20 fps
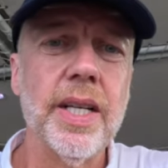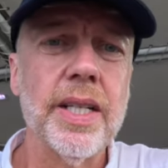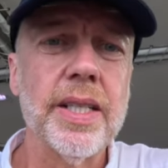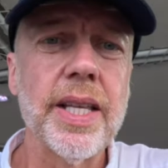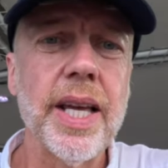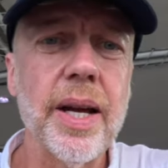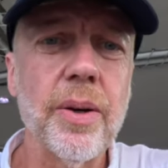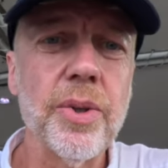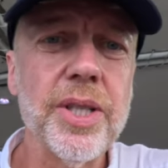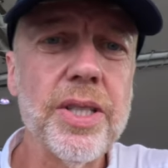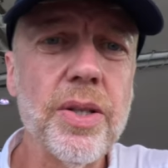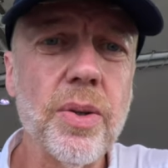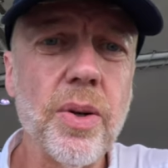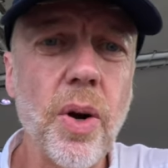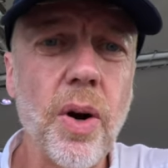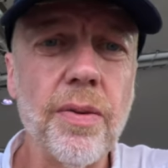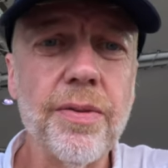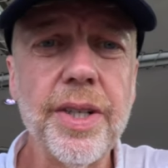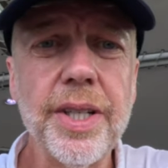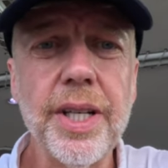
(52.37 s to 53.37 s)
Now, we do a
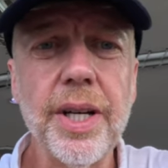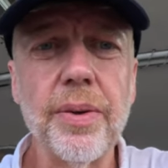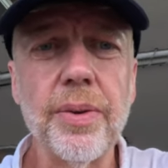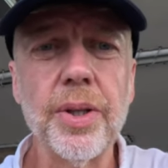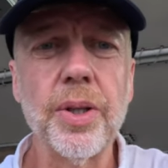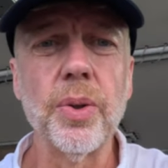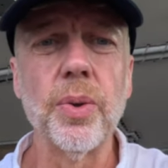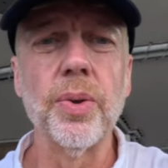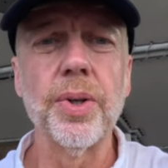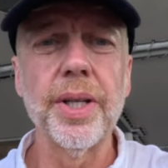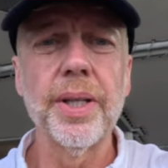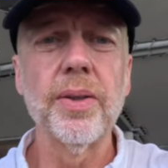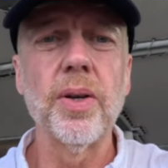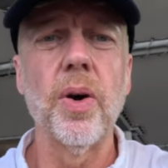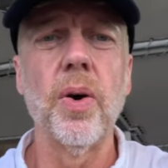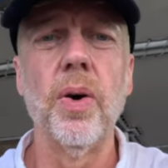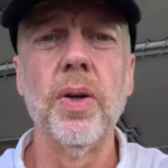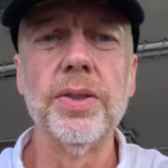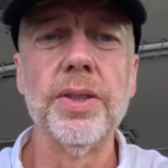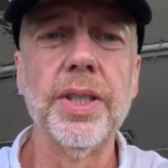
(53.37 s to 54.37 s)
lot of video recording
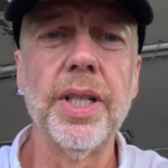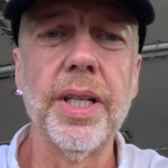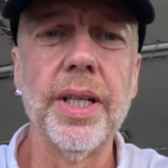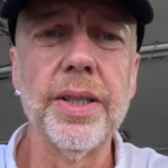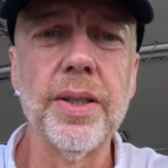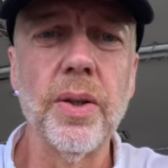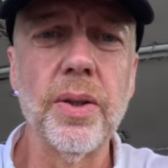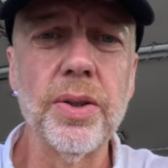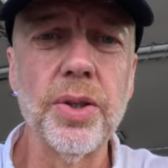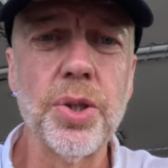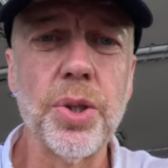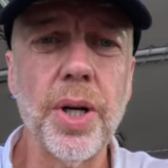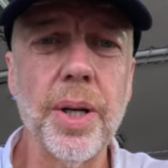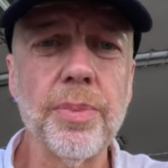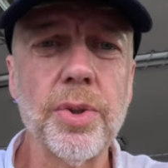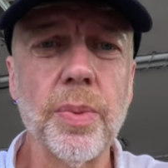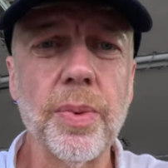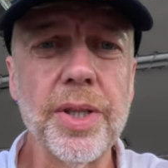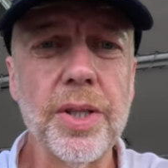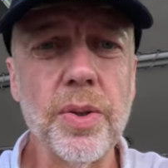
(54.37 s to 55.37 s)
on uh, on
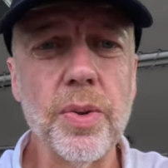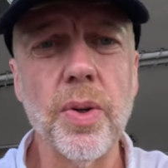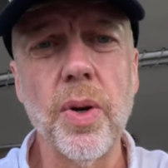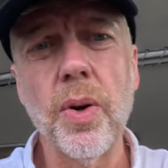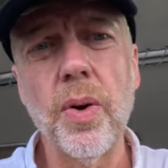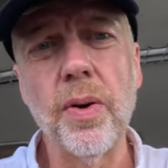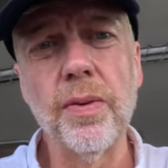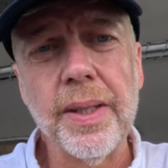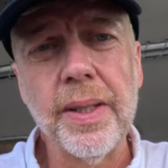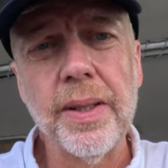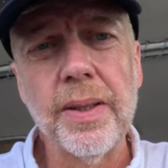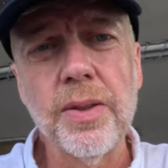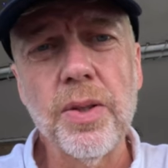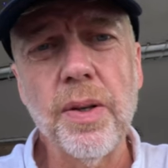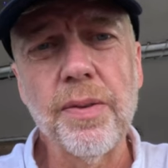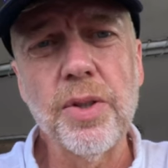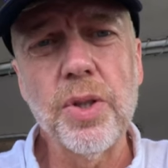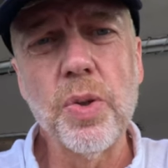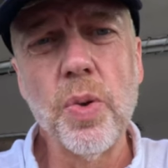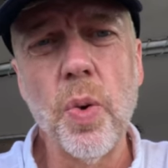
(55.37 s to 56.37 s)
trips, and we do a lot of sort
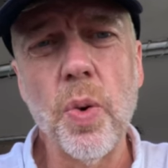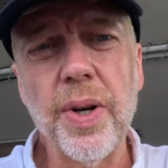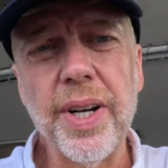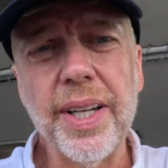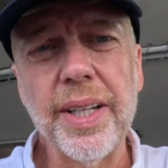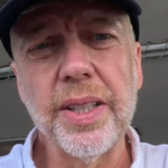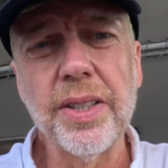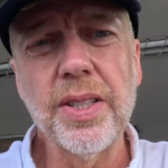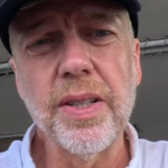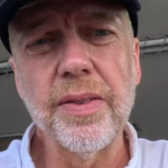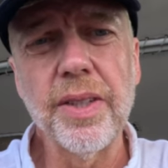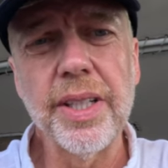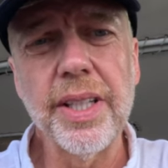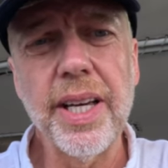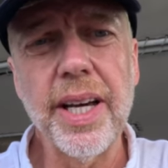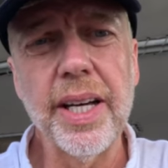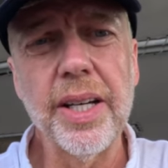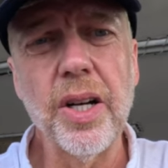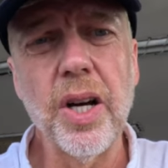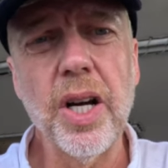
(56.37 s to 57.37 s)
of snorkeling and stuff like
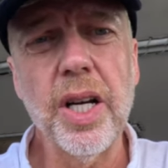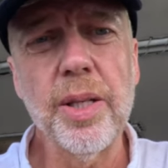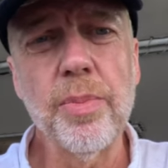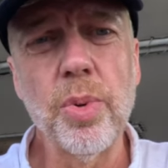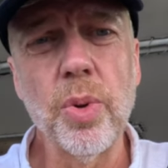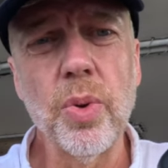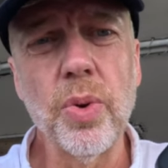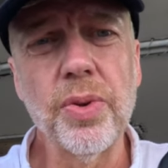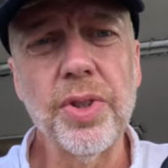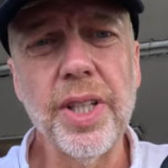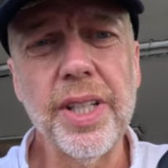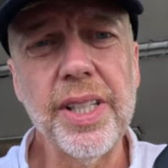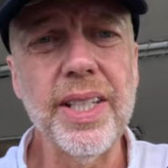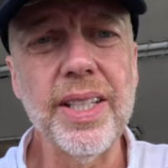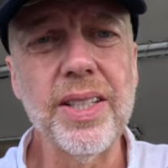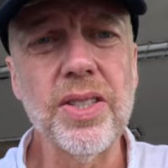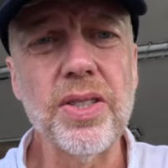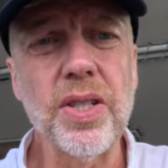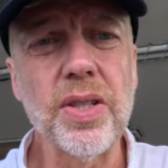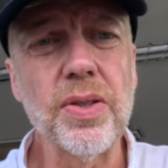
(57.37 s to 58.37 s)
that, and I bought the
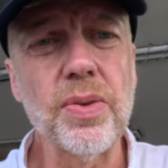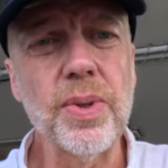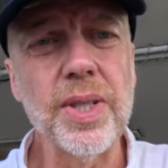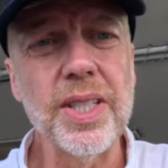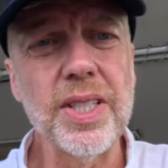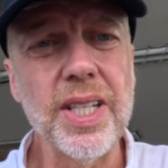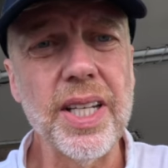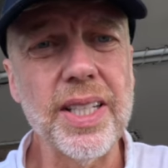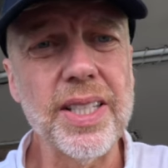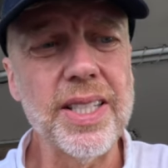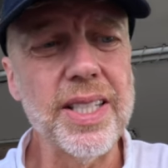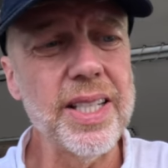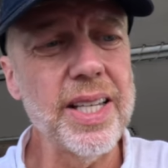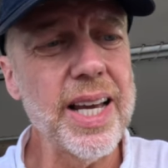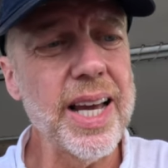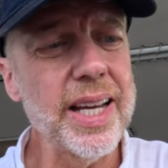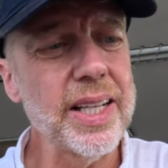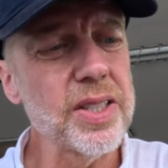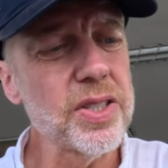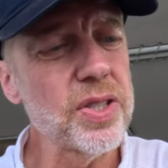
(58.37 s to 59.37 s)
Insta three sixty
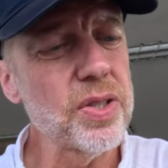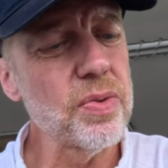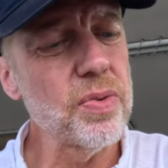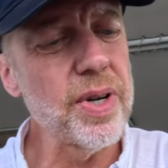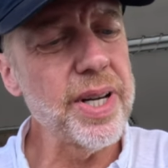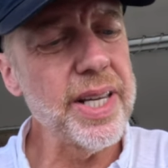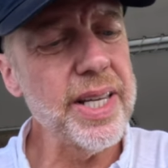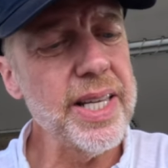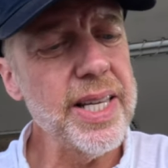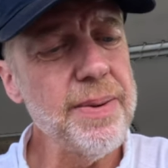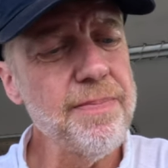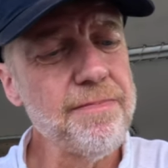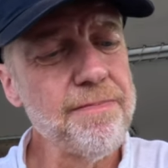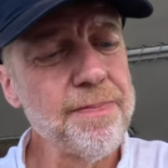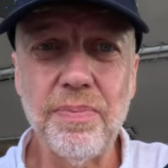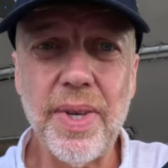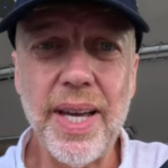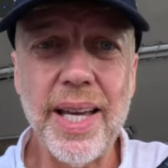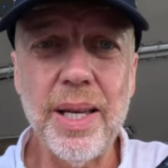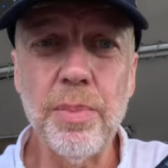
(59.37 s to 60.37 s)
X three,
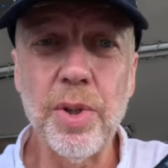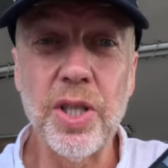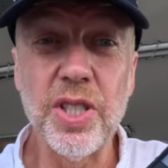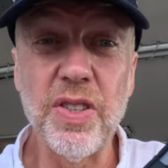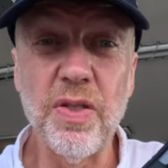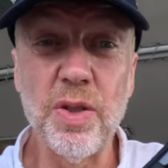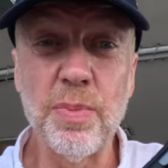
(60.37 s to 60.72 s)
A, because it